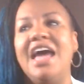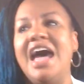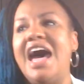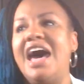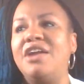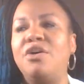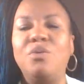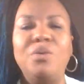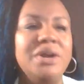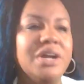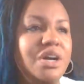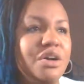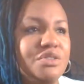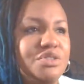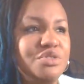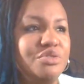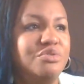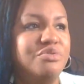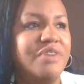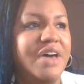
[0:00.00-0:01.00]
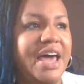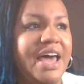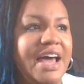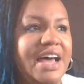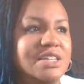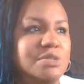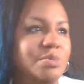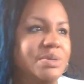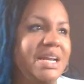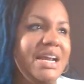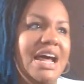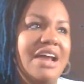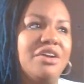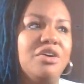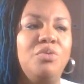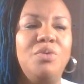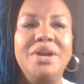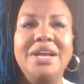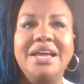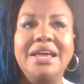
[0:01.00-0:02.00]
I don't want to go too fast, but then I
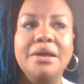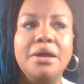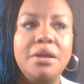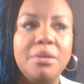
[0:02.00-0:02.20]
don't want to get